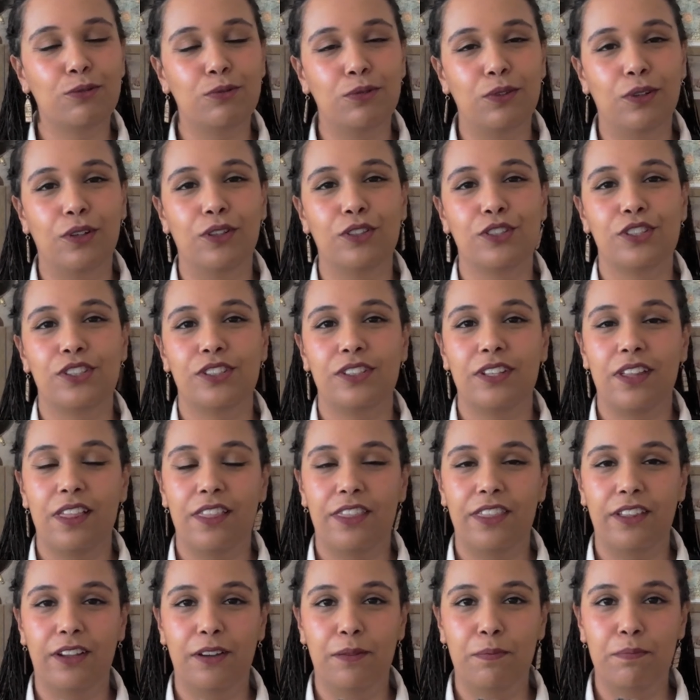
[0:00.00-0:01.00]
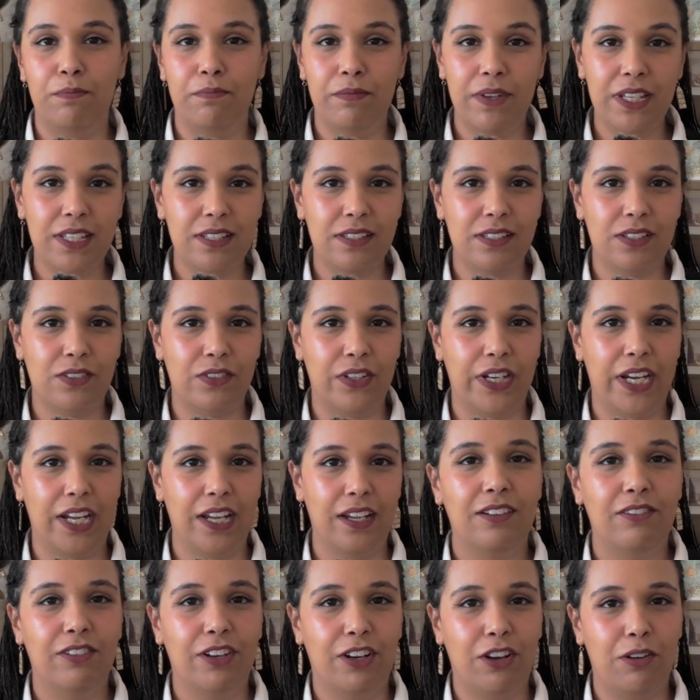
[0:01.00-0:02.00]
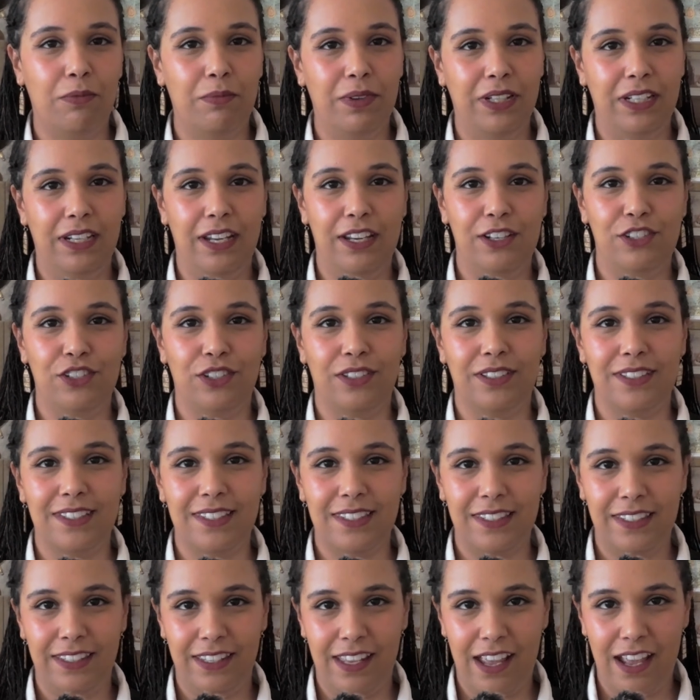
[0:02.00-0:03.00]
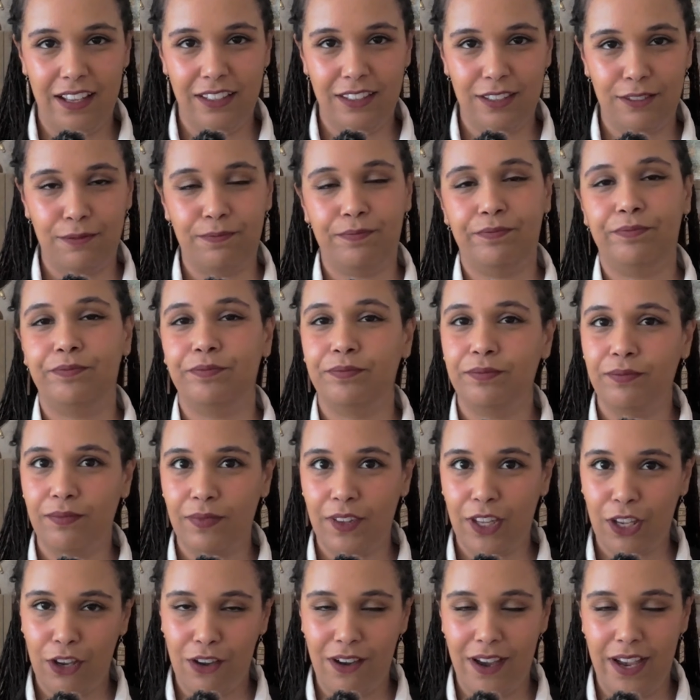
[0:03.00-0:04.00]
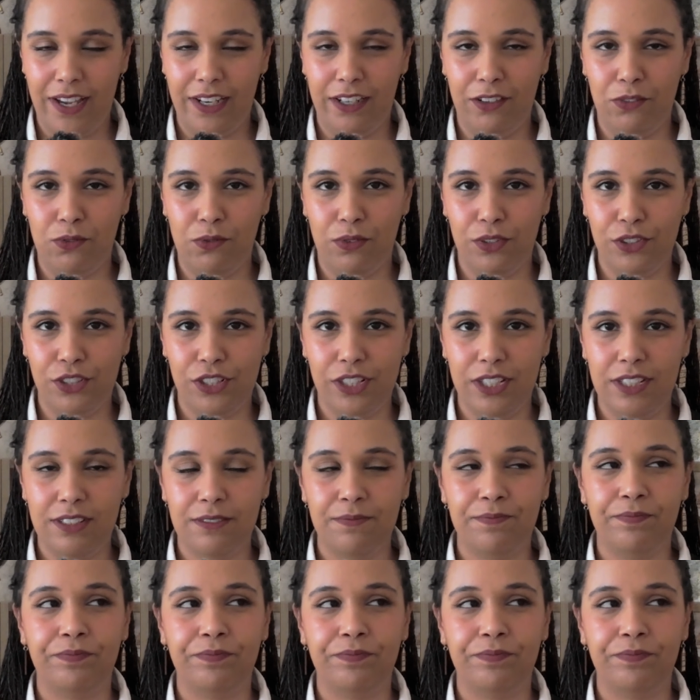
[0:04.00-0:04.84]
watched the mystery recommendations yet, go ahead and watch it.